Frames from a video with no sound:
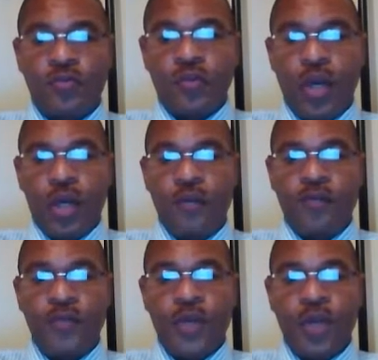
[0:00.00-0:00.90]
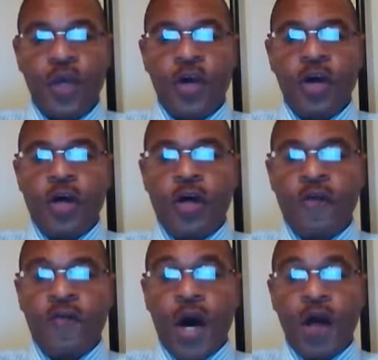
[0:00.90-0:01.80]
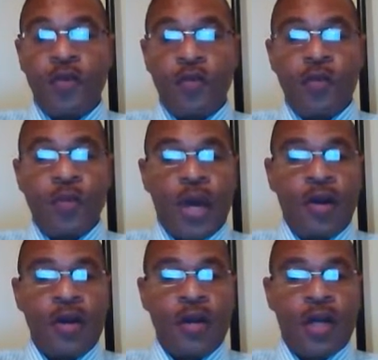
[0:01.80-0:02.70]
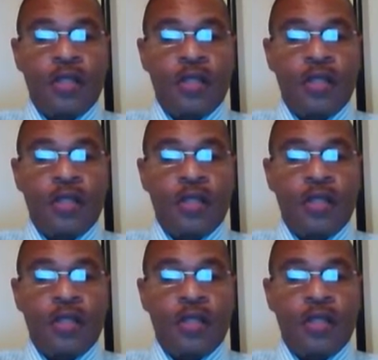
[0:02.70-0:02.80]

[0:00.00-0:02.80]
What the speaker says: Okay? Her father remarried